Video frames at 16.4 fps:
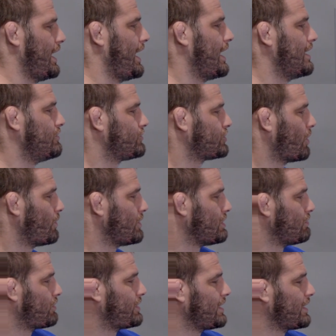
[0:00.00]
And so when
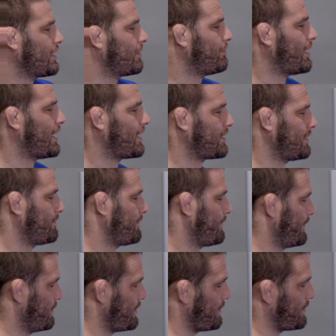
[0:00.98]
you think about it,
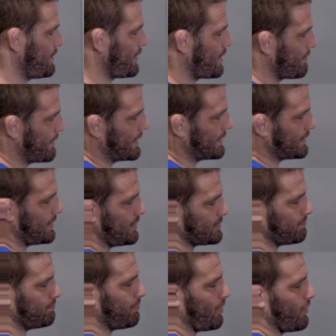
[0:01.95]
when you think about
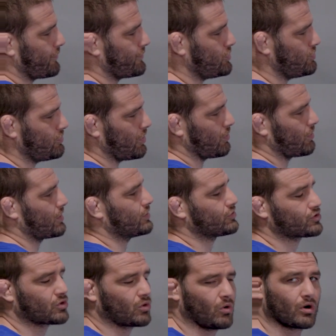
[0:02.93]
this, both judoka
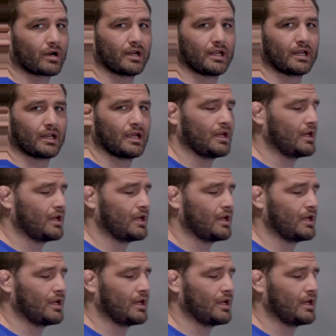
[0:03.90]
scoring,